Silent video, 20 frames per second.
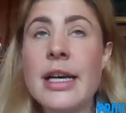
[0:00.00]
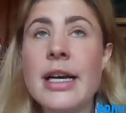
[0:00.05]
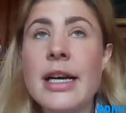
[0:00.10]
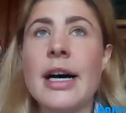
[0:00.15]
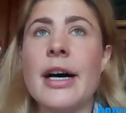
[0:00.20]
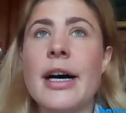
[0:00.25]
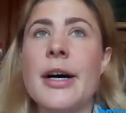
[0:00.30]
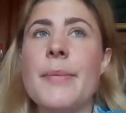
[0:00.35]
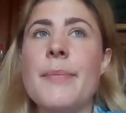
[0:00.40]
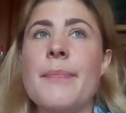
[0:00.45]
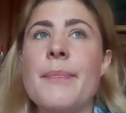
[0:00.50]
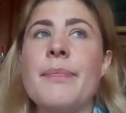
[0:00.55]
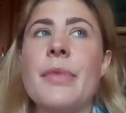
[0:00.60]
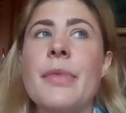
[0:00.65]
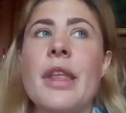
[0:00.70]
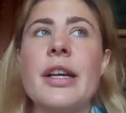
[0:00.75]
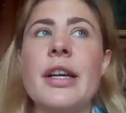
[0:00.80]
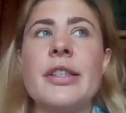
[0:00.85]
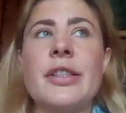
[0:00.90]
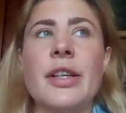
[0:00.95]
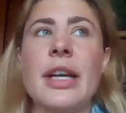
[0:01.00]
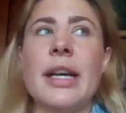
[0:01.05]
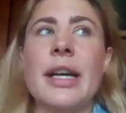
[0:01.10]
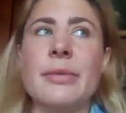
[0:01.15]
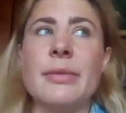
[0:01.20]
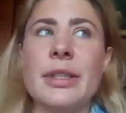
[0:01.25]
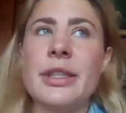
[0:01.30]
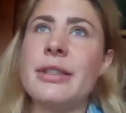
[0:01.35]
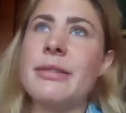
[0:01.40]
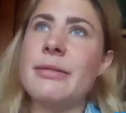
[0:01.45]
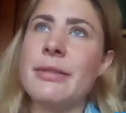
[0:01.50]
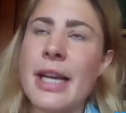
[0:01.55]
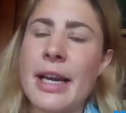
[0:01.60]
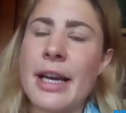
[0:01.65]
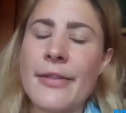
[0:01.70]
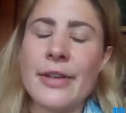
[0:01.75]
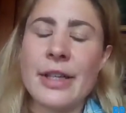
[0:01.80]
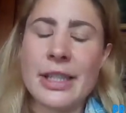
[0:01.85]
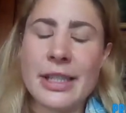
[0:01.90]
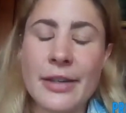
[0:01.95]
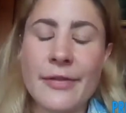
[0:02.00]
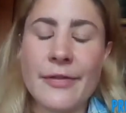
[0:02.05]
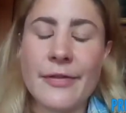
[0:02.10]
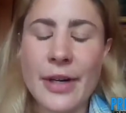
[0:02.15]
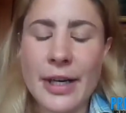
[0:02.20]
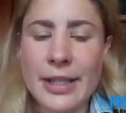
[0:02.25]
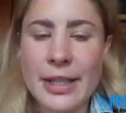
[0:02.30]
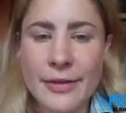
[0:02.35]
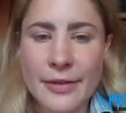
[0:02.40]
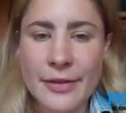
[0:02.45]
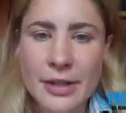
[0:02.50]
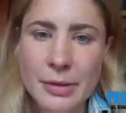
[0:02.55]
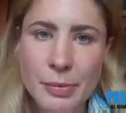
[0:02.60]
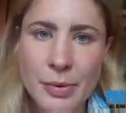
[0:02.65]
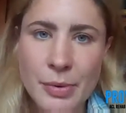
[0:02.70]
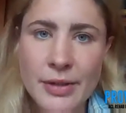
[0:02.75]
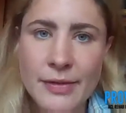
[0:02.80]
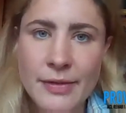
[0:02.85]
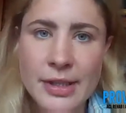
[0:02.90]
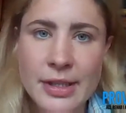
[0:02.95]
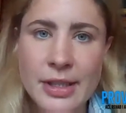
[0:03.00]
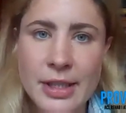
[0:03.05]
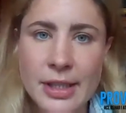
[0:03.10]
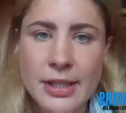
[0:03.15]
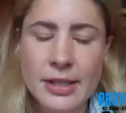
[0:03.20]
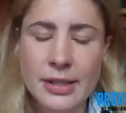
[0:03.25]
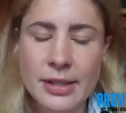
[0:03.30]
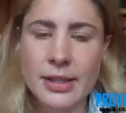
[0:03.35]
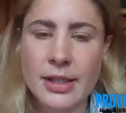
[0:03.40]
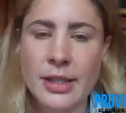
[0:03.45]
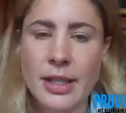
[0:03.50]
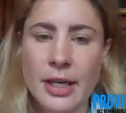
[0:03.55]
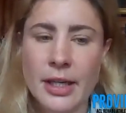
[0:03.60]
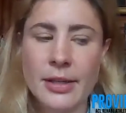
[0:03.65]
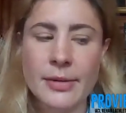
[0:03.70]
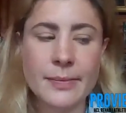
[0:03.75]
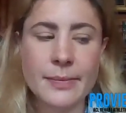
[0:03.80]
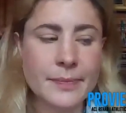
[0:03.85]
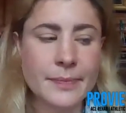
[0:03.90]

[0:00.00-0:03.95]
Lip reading: It was definitely d very different to previous seasons, though.